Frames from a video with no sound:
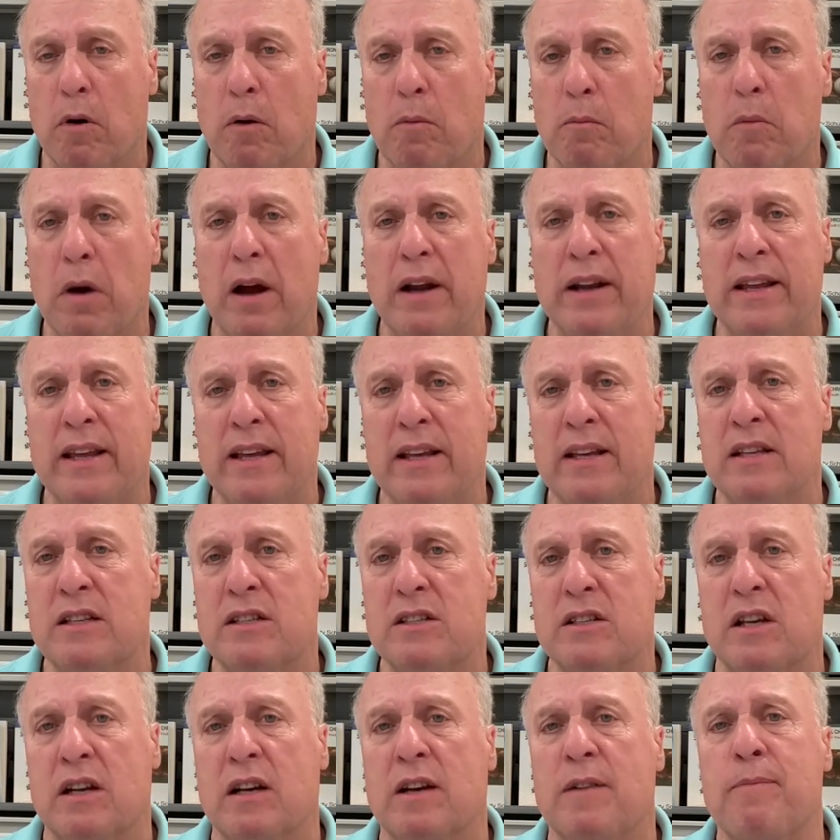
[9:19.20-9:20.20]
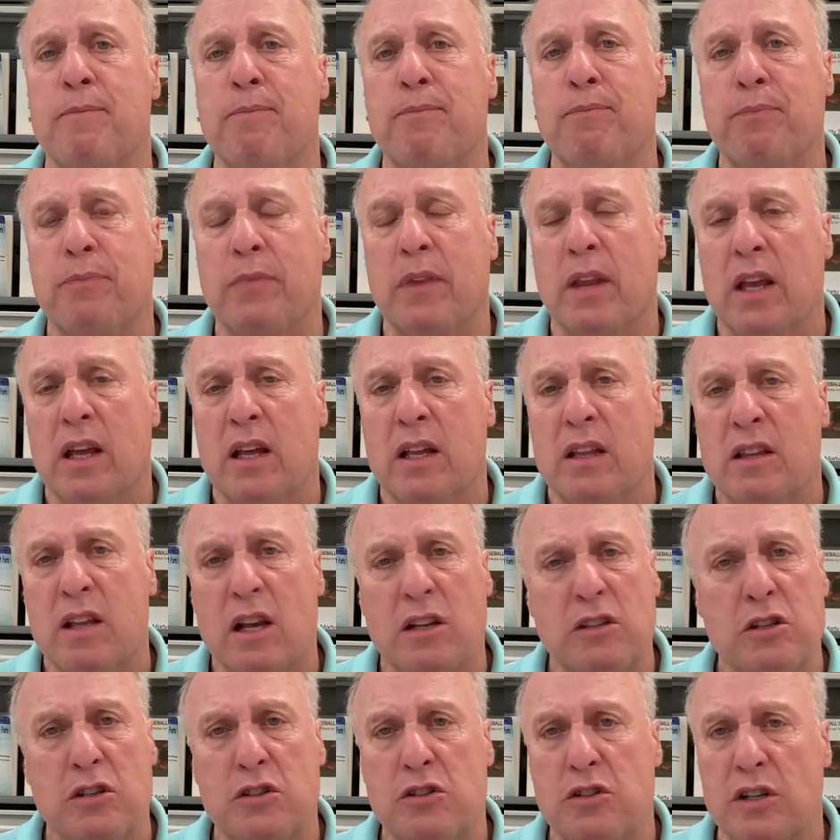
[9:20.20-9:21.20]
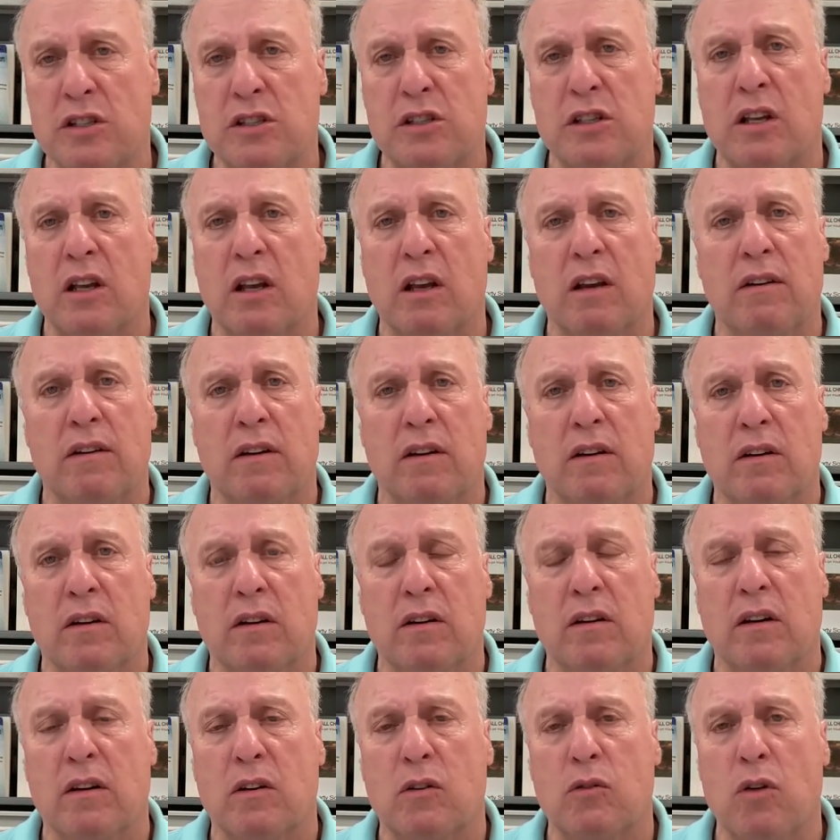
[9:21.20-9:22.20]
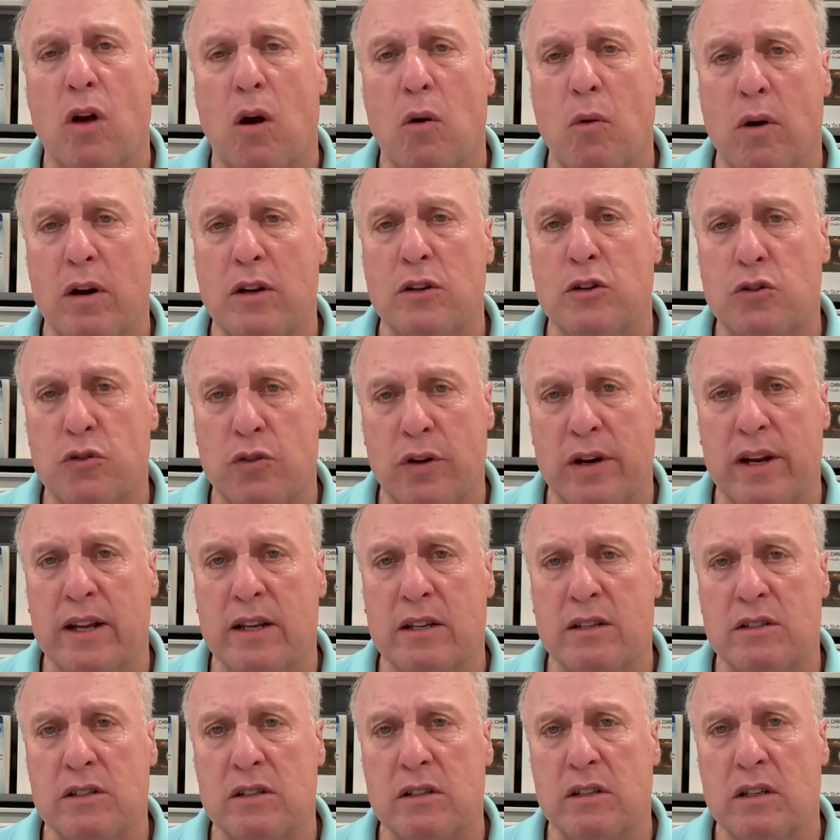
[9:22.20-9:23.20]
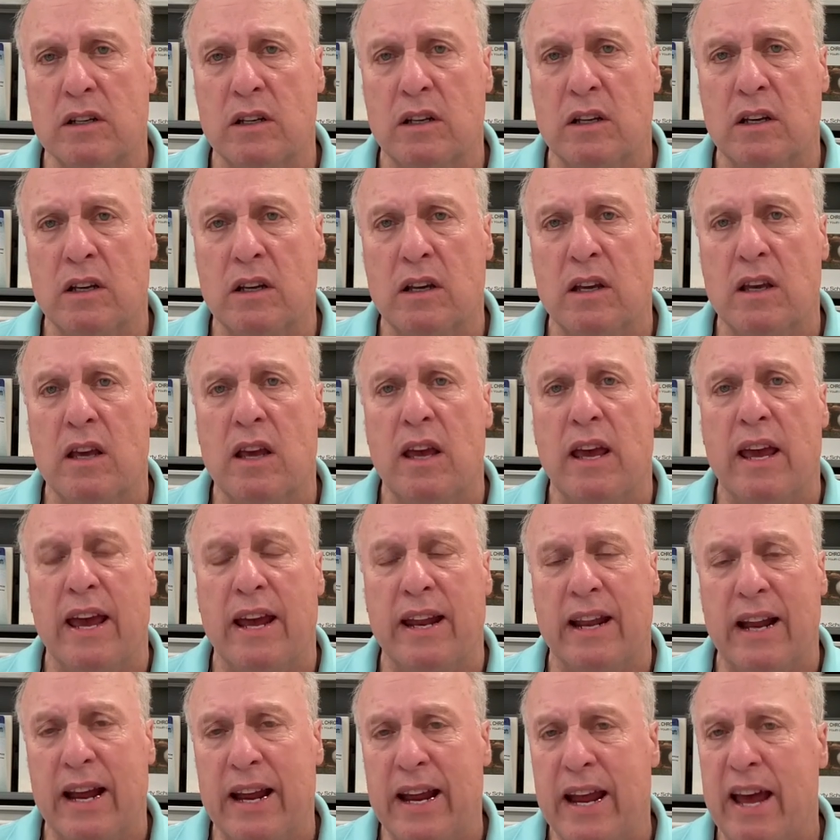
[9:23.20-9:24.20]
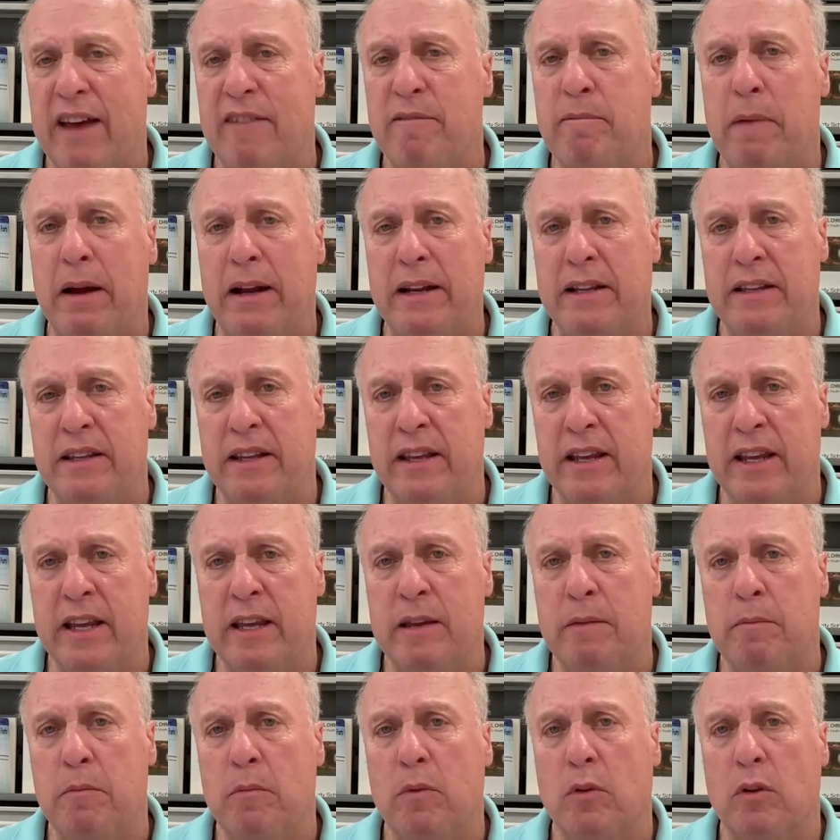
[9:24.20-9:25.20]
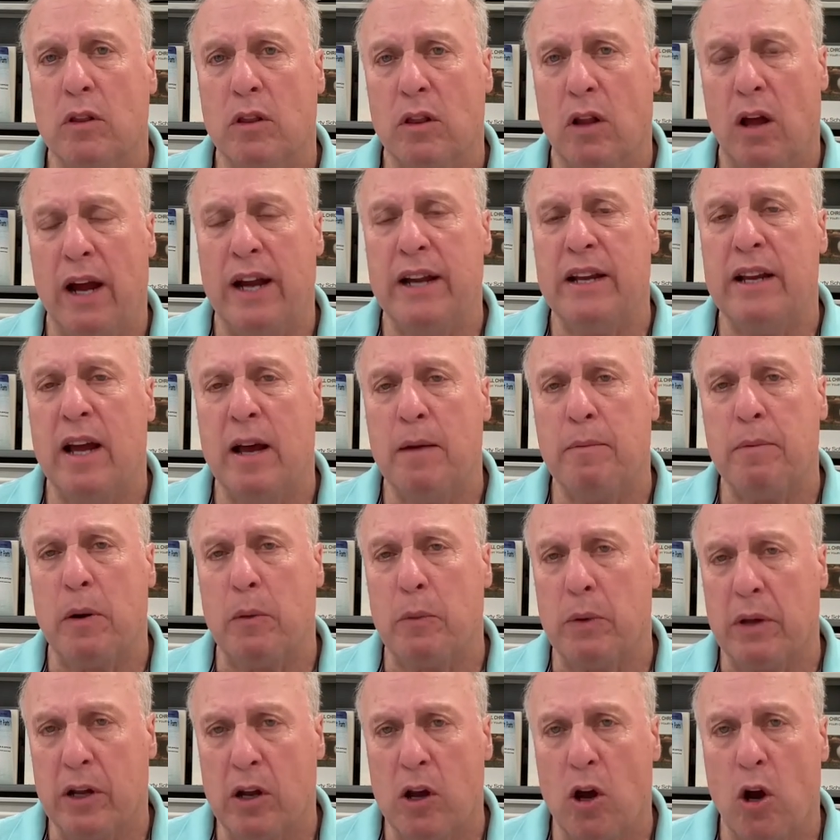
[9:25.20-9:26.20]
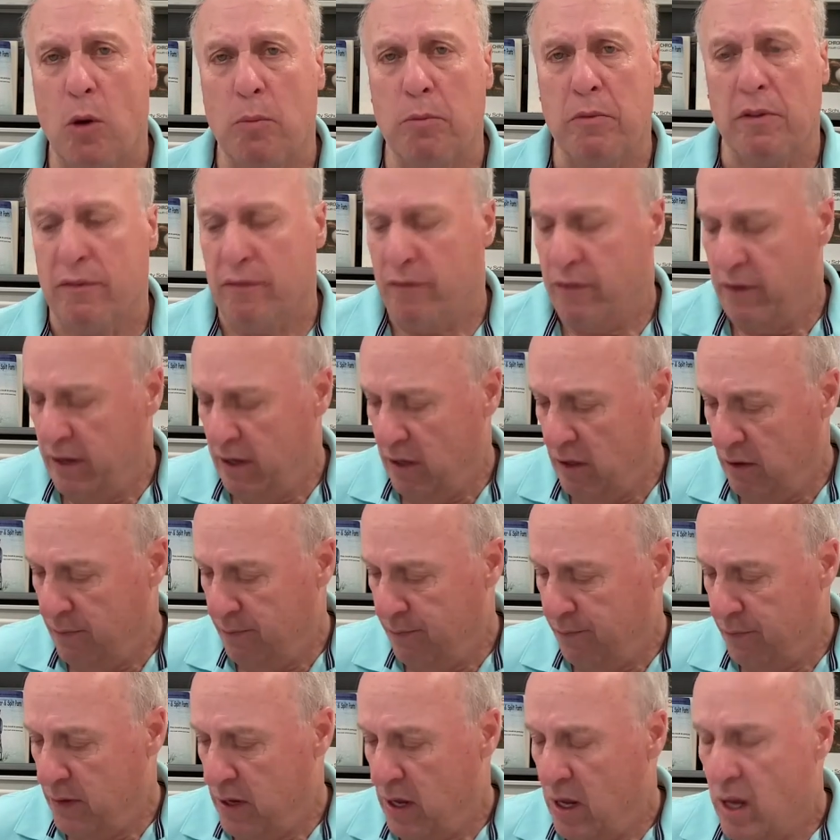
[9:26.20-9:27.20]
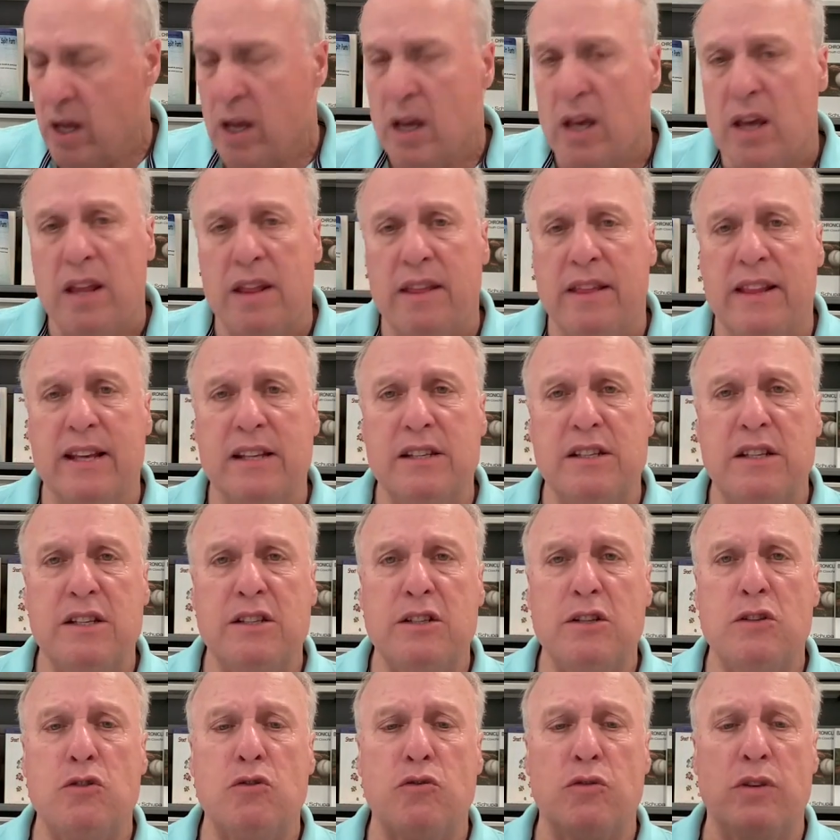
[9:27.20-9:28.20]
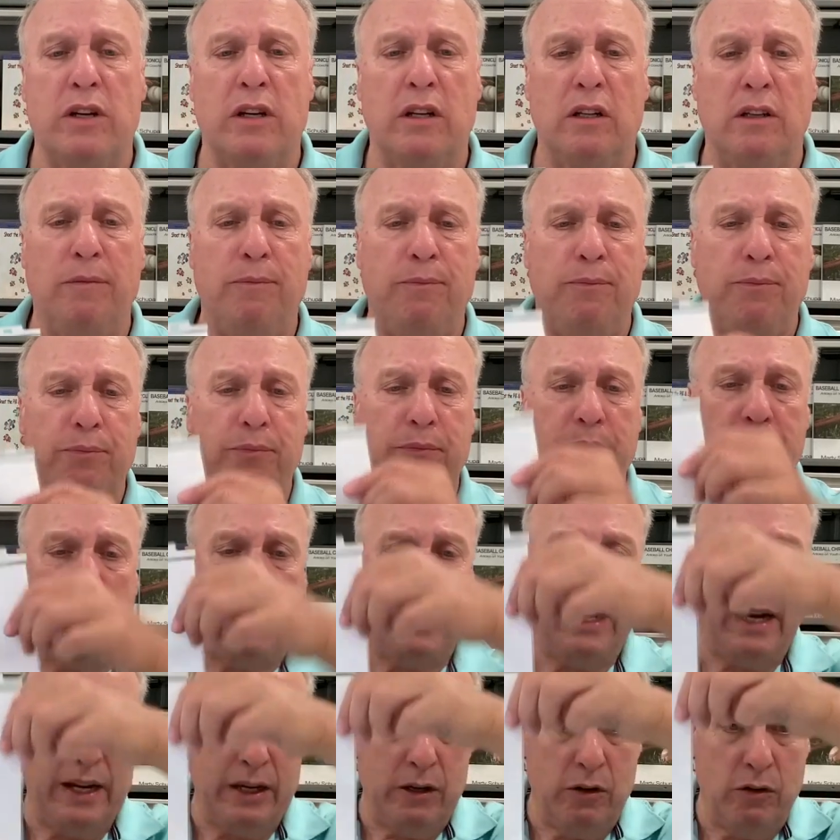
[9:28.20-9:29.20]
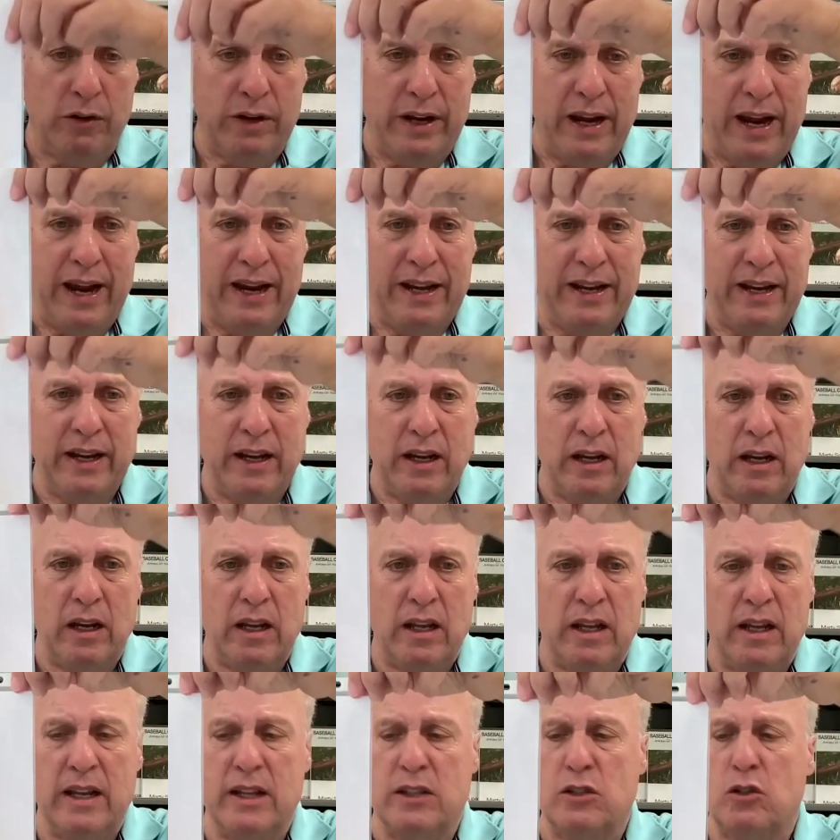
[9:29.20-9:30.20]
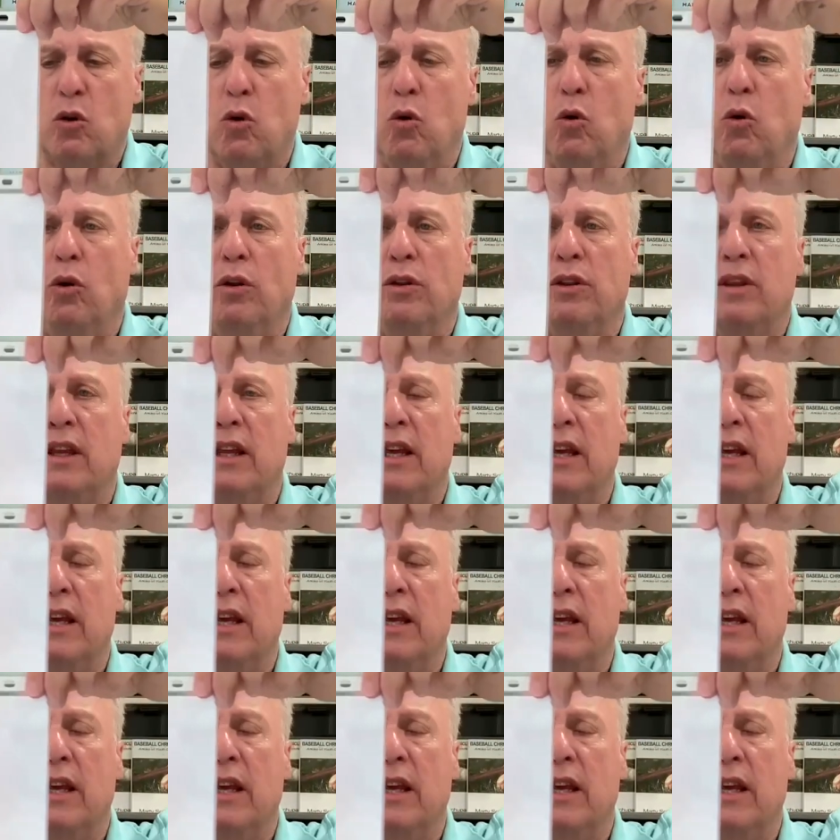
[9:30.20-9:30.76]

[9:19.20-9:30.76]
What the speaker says: money is doesn't just grow on trees. And I have my team line up and we comb the field. This is a drill that I created. It's called